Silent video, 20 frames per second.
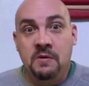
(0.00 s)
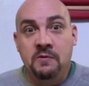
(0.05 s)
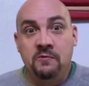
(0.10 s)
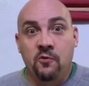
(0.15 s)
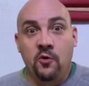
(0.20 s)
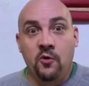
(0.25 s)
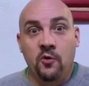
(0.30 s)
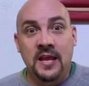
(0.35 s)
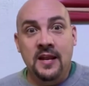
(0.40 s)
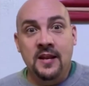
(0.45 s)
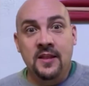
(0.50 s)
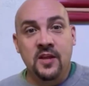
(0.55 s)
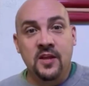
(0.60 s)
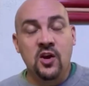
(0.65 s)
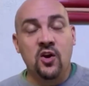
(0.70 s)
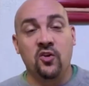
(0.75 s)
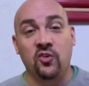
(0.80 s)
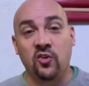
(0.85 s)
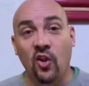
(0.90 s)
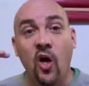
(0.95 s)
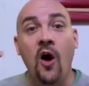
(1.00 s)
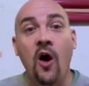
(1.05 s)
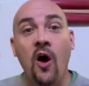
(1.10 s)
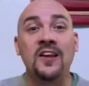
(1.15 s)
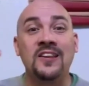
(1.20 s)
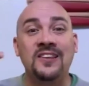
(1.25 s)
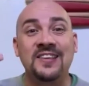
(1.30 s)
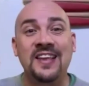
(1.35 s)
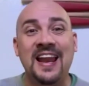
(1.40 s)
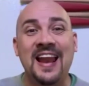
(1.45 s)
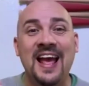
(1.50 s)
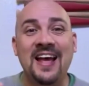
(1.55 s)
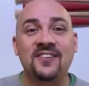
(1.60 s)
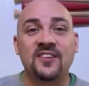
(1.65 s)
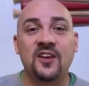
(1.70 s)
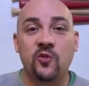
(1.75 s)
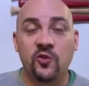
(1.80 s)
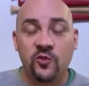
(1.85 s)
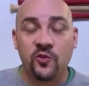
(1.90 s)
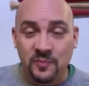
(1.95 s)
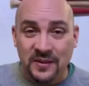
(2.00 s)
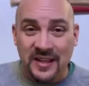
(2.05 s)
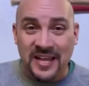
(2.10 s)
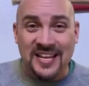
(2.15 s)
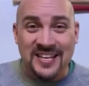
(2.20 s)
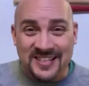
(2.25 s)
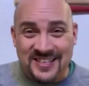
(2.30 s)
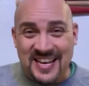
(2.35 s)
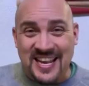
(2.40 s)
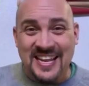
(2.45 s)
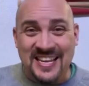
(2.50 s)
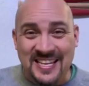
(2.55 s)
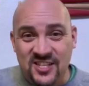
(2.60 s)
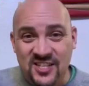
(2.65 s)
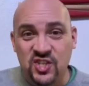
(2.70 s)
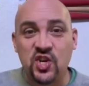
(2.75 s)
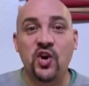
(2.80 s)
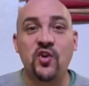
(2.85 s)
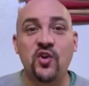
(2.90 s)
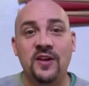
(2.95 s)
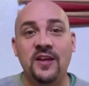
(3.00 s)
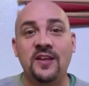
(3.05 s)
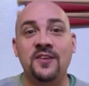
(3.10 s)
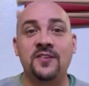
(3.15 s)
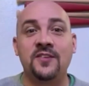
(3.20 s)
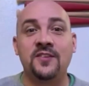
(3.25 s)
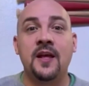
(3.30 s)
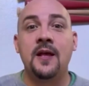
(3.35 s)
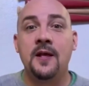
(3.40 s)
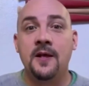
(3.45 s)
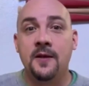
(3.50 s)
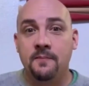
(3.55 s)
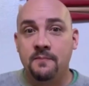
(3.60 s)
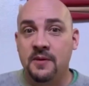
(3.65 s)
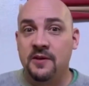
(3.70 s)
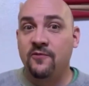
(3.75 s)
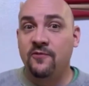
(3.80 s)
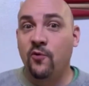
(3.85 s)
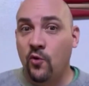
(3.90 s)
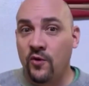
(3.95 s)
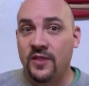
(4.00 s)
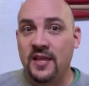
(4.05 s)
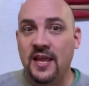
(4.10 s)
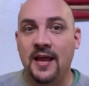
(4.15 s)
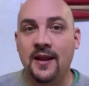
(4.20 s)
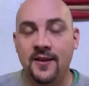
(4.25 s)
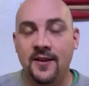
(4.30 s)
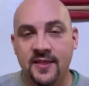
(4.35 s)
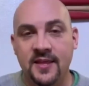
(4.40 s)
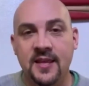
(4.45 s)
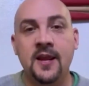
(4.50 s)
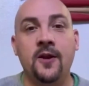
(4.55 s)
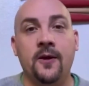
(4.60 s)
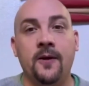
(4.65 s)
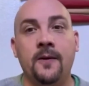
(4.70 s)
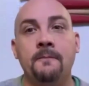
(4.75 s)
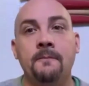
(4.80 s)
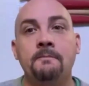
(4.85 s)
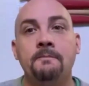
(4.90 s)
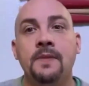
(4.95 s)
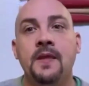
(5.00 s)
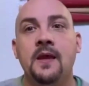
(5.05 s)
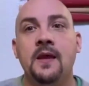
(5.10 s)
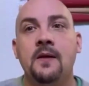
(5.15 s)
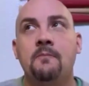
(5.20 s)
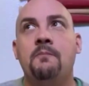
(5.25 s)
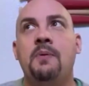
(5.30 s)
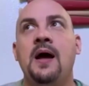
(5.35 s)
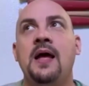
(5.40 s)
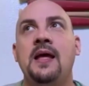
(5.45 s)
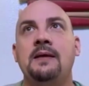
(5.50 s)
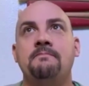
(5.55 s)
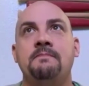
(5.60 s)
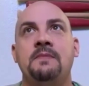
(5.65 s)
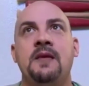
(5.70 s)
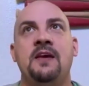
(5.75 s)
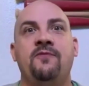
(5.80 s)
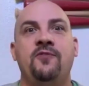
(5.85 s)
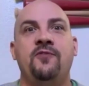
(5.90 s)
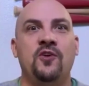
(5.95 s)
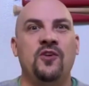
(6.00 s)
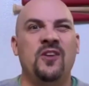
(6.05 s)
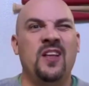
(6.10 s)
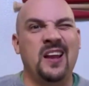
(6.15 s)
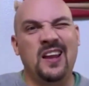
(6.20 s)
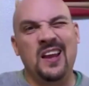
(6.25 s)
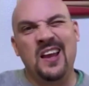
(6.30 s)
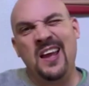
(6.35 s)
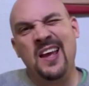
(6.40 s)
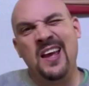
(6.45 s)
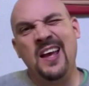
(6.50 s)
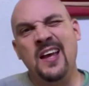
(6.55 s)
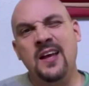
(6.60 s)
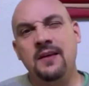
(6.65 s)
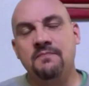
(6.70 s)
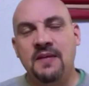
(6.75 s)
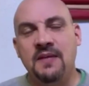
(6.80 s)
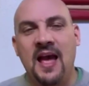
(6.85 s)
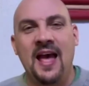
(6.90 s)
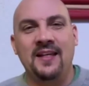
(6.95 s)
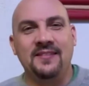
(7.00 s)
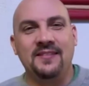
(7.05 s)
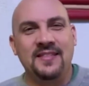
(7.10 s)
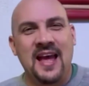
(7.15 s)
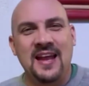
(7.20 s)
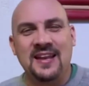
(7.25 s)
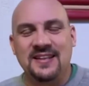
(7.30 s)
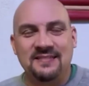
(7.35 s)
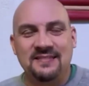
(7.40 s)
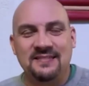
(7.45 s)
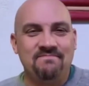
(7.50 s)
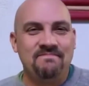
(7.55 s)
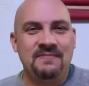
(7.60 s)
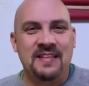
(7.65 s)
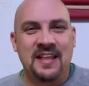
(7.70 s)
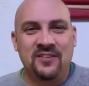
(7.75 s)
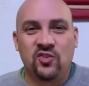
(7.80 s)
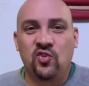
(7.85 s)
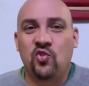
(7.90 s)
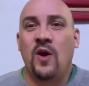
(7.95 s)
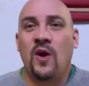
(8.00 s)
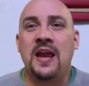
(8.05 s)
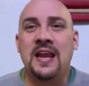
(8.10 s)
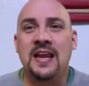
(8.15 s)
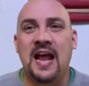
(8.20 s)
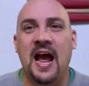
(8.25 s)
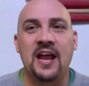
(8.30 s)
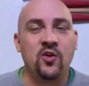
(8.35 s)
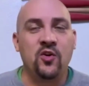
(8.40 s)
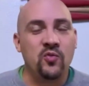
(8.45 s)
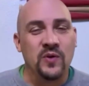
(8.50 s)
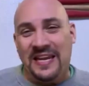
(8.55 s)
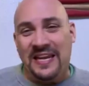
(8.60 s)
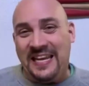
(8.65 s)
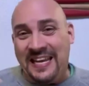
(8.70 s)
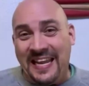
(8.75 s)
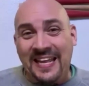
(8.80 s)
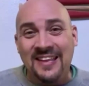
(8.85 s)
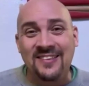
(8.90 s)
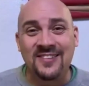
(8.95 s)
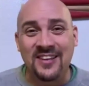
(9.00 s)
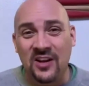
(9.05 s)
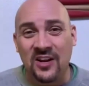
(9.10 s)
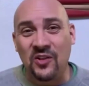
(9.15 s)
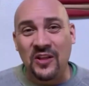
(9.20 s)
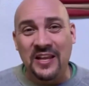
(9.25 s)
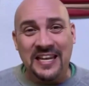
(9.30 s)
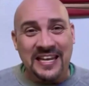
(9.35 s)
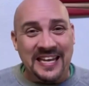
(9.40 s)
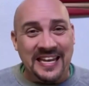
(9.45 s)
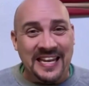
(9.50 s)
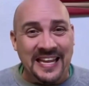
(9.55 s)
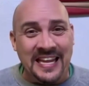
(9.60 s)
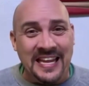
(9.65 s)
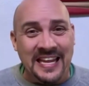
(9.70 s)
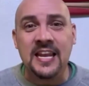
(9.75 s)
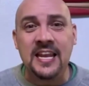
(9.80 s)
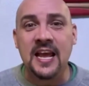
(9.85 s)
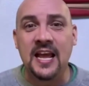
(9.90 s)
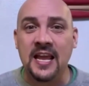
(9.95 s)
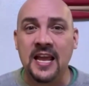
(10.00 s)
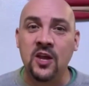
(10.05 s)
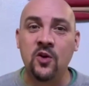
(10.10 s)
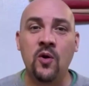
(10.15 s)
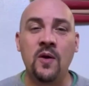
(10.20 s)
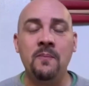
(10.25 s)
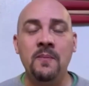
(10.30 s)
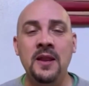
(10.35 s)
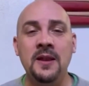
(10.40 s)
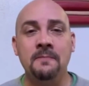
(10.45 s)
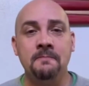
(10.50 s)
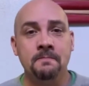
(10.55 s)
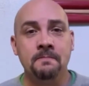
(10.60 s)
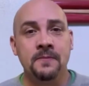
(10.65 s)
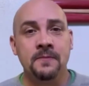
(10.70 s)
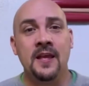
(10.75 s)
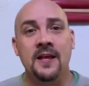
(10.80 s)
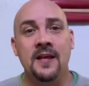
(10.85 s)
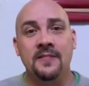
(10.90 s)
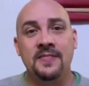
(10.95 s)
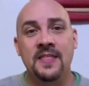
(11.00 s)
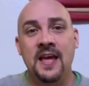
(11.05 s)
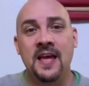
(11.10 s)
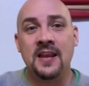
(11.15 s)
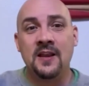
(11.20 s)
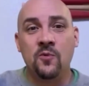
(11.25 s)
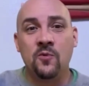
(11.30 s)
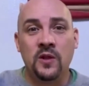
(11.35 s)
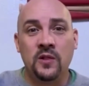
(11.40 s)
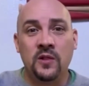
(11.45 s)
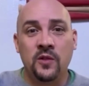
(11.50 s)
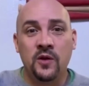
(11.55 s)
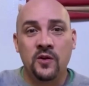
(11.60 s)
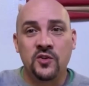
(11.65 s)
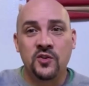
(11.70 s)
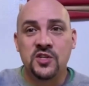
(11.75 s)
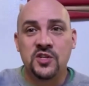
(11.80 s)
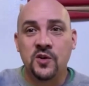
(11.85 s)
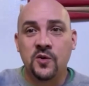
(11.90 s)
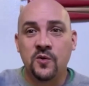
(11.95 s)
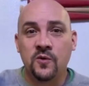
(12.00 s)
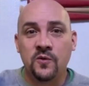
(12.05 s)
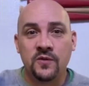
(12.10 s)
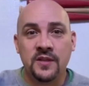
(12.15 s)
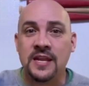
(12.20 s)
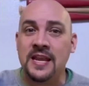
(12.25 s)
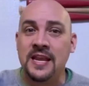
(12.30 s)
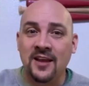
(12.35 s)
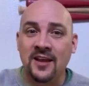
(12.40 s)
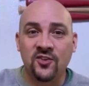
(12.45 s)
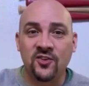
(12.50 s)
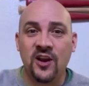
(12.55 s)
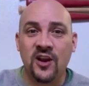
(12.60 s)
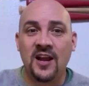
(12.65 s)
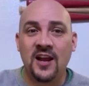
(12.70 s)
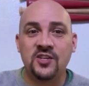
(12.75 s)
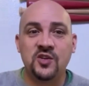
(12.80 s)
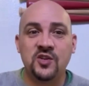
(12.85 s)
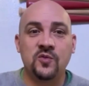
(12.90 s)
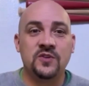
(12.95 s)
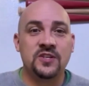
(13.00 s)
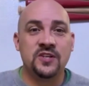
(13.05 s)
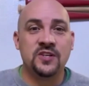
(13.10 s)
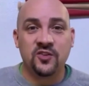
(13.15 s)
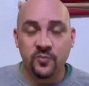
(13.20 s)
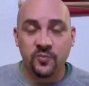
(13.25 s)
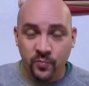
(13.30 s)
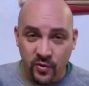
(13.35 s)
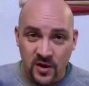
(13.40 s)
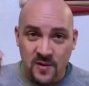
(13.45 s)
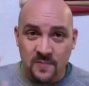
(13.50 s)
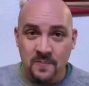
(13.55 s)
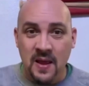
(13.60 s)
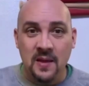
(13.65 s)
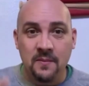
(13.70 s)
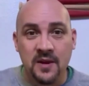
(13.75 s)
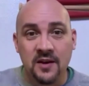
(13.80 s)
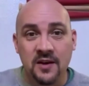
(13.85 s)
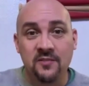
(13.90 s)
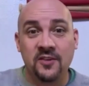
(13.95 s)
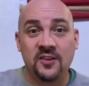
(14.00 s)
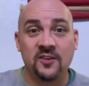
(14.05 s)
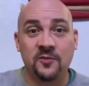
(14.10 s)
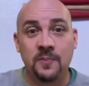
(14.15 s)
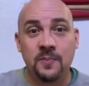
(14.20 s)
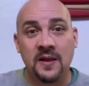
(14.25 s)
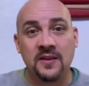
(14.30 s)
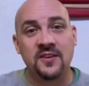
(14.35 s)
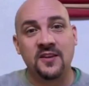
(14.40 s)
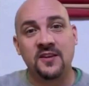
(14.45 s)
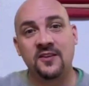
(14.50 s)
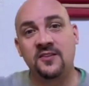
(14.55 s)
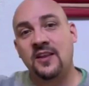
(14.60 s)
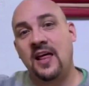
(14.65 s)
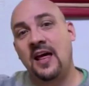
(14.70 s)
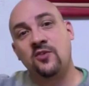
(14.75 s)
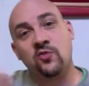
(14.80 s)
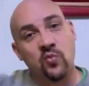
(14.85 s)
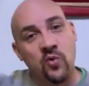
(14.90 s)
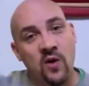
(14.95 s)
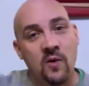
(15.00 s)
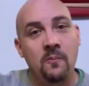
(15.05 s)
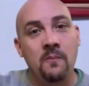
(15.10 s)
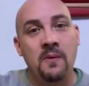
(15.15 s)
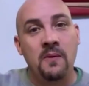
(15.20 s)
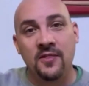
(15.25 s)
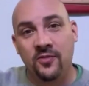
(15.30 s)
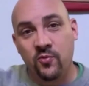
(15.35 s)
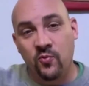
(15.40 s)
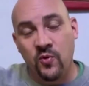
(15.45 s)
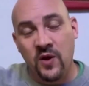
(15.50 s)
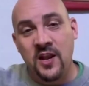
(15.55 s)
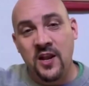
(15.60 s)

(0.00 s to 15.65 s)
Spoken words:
before the end of the year, as long as that asset was placed in service before the end of the year. But if you're like, that's great, I don't necessarily need equipment, then we look to the next strategy, which is prepayment of expenses, that 12-month